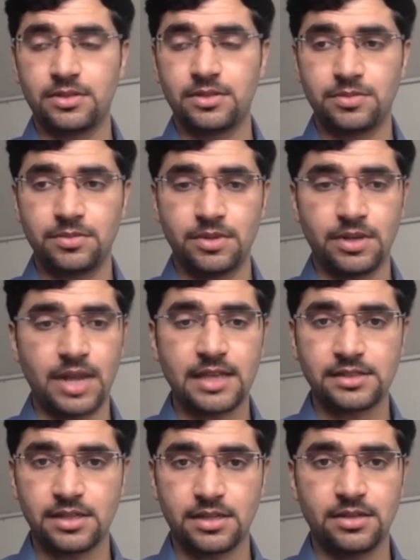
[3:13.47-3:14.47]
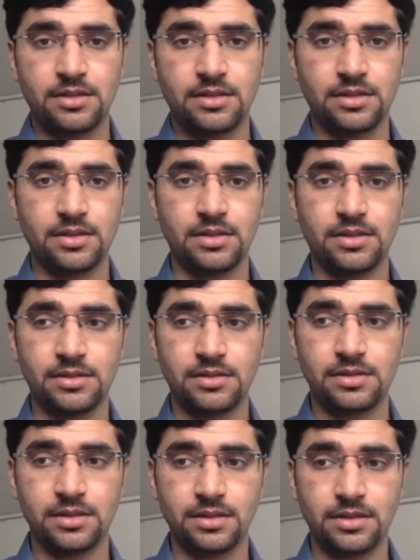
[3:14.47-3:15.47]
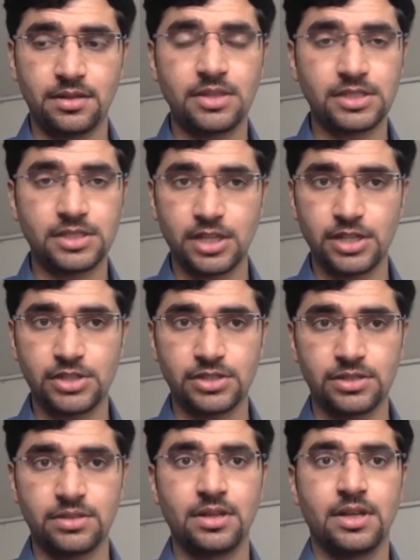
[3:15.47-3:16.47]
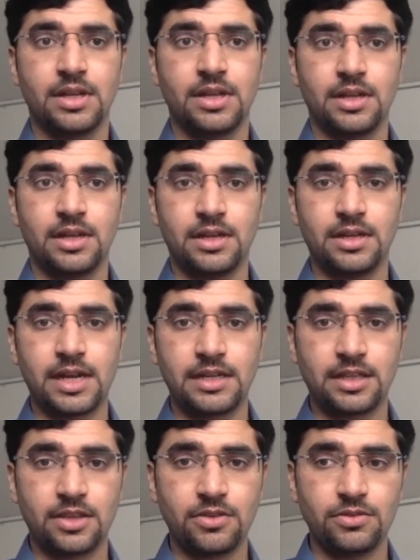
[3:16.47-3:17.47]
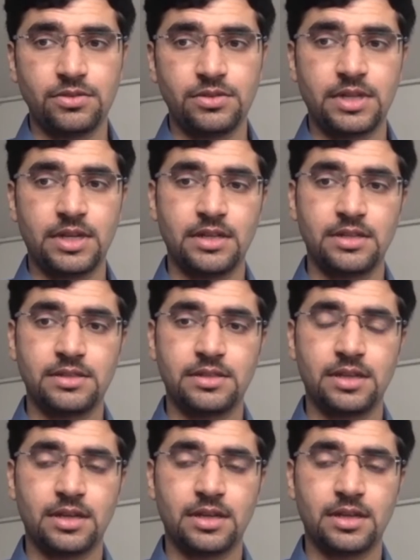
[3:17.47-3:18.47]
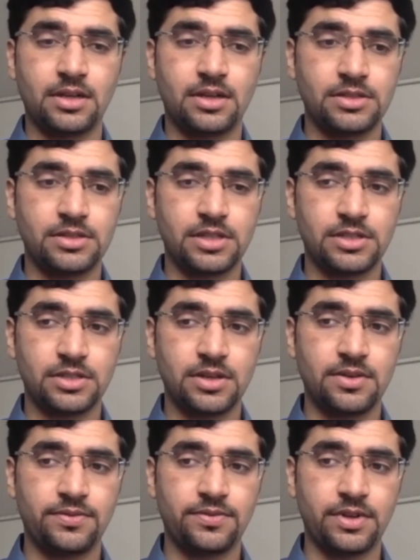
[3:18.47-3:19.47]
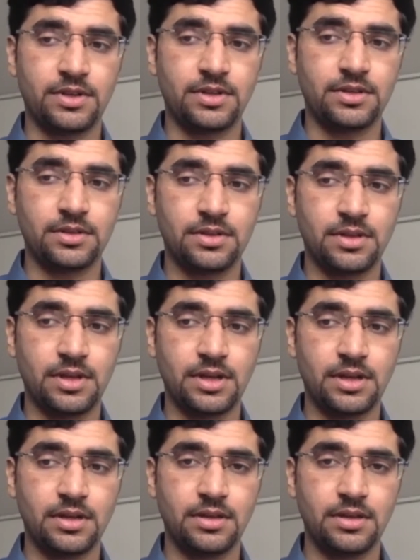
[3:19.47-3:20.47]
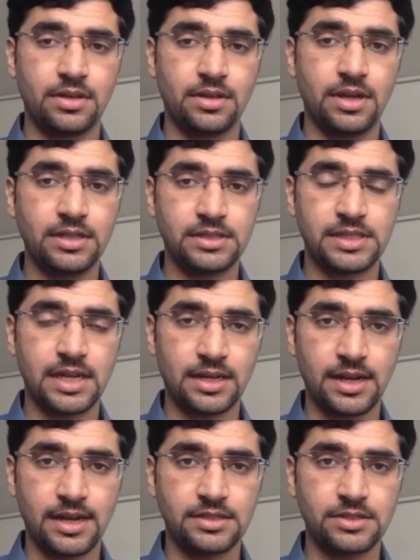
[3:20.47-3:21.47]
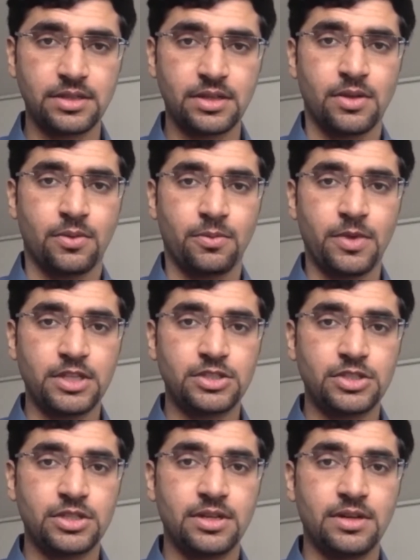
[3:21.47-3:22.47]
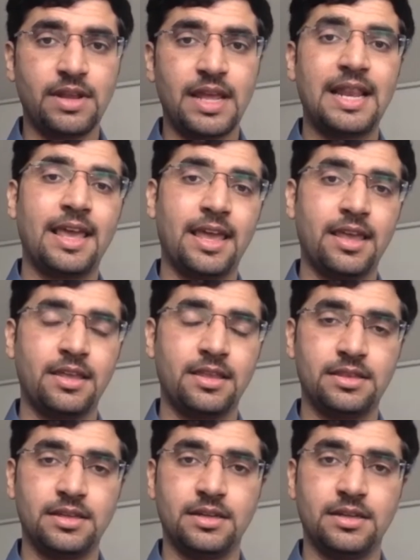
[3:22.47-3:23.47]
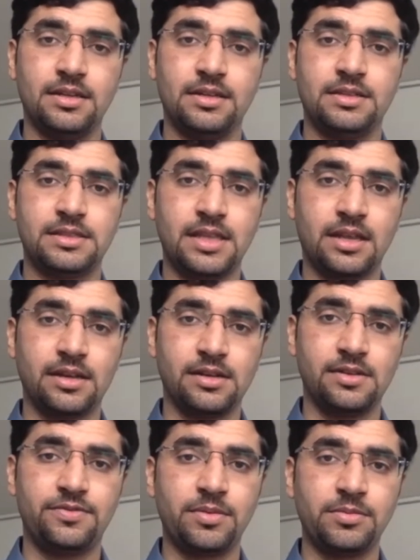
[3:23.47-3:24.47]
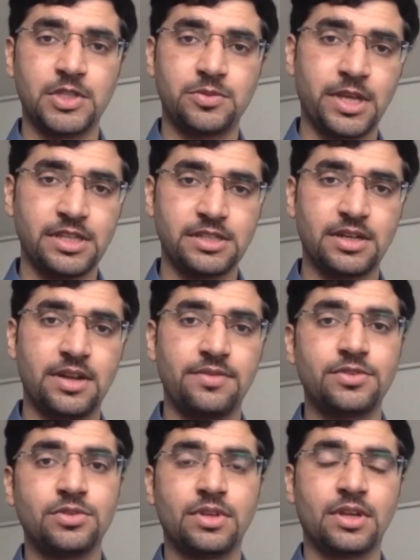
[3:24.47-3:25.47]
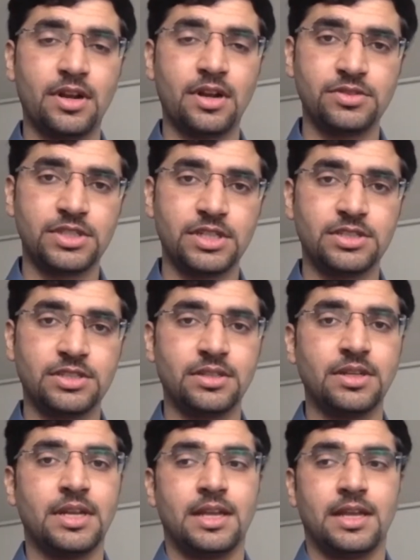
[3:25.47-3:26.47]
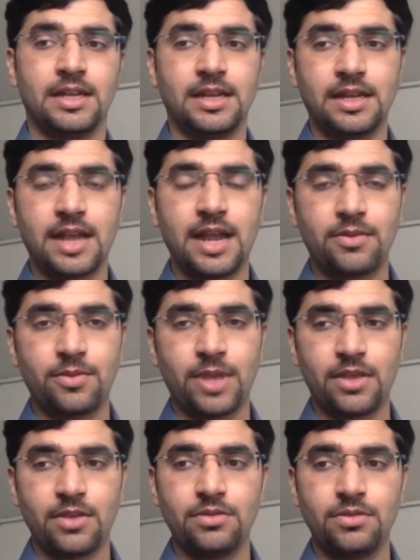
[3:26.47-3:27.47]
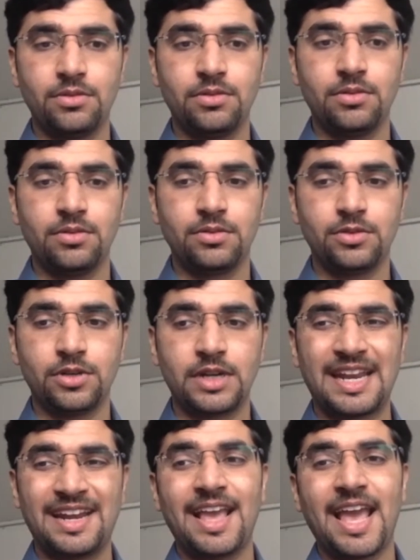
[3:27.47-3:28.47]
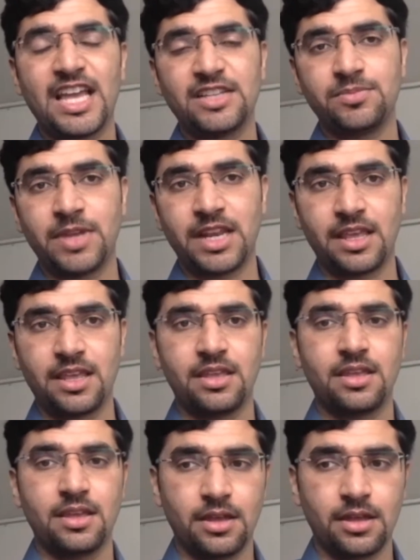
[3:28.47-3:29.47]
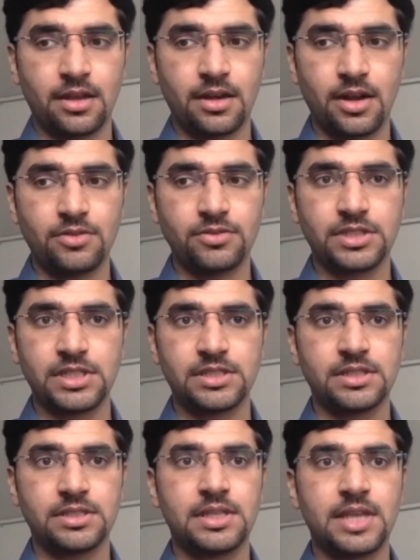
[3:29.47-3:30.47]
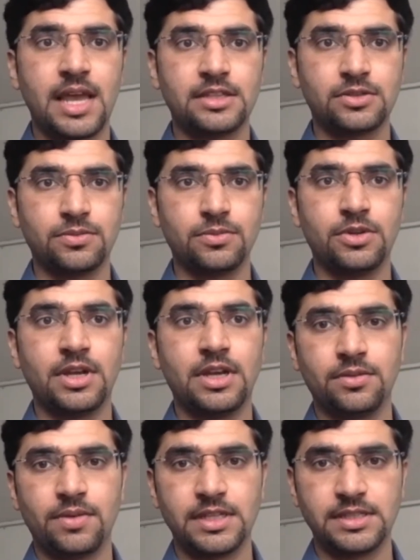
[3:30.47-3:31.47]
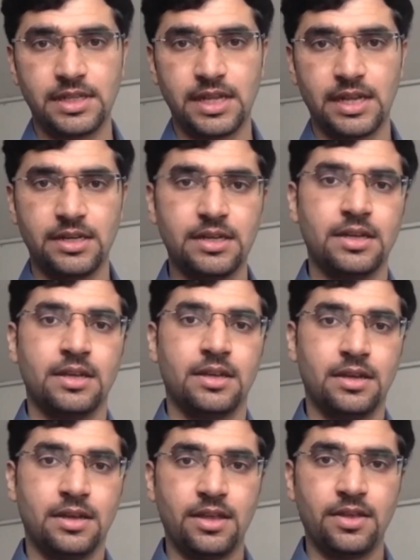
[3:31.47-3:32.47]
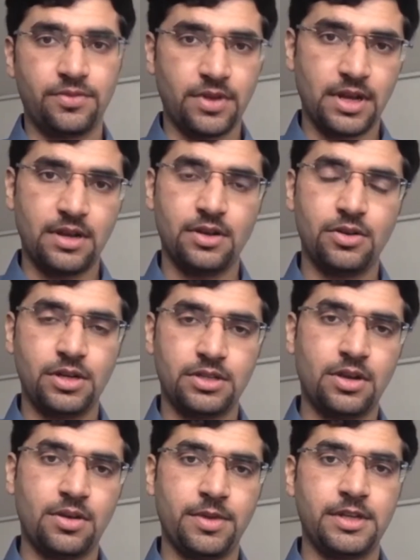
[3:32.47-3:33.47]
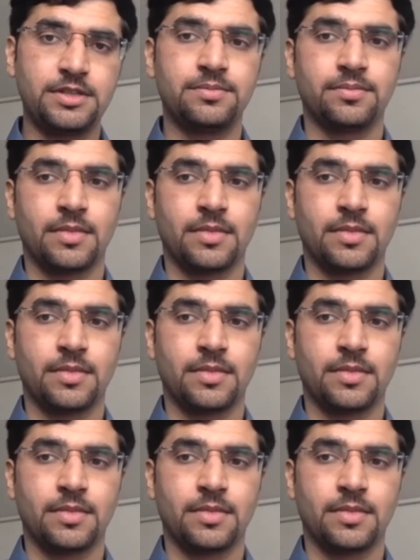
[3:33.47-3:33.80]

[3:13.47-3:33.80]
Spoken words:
NASA constellation that they use. It is a constellation of Earth satellites which relay the signal from the spacecraft to the ground station. In that way, you do not need as many ground stations as you would otherwise need if you are in low Earth orbit.